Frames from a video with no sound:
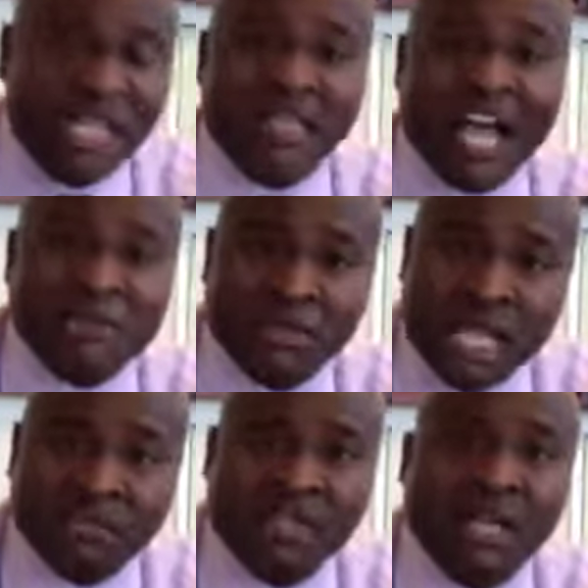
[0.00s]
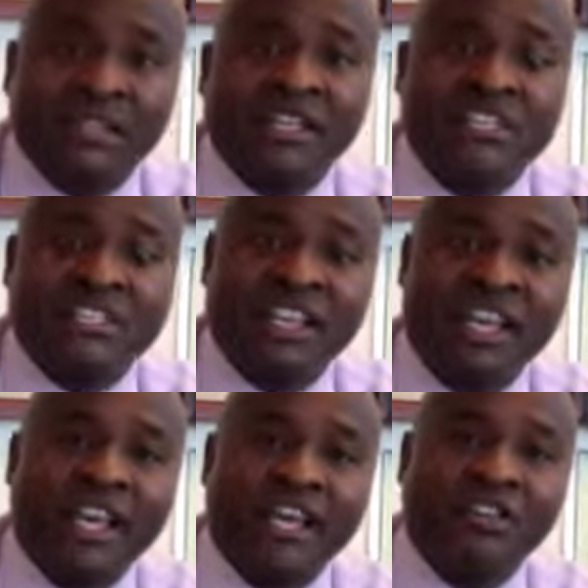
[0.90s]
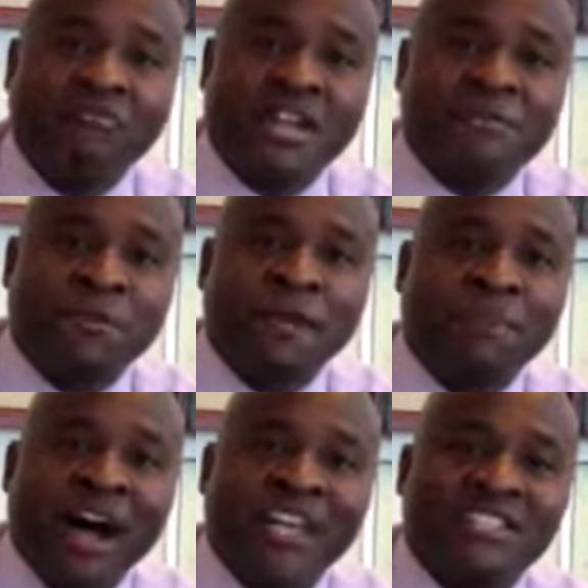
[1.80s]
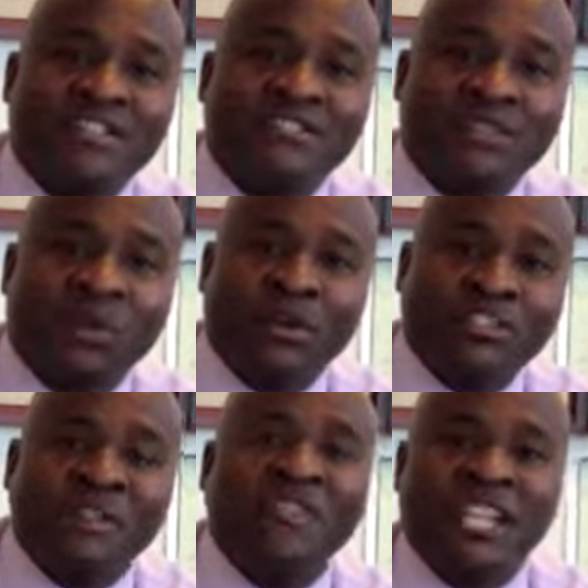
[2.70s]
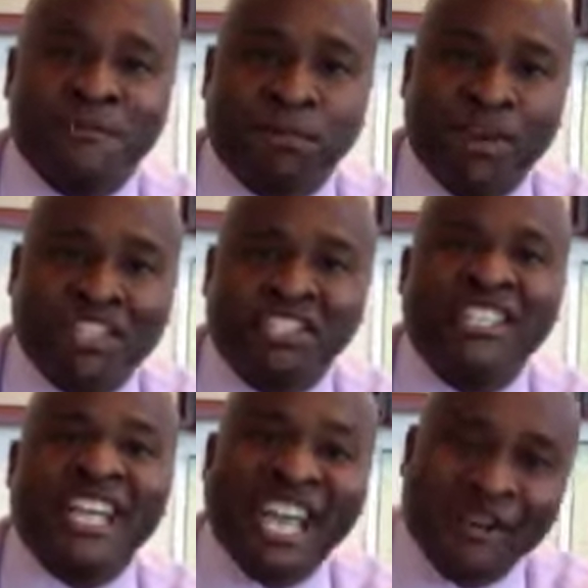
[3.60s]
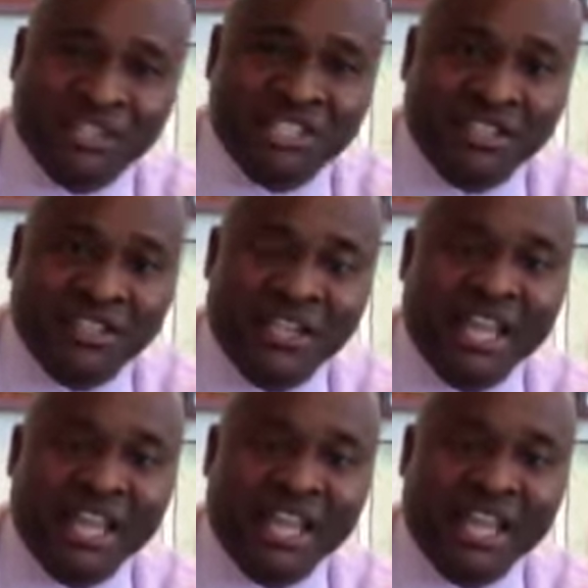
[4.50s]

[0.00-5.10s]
Last but definitely not least, you must be a positive source of inspiration and energy.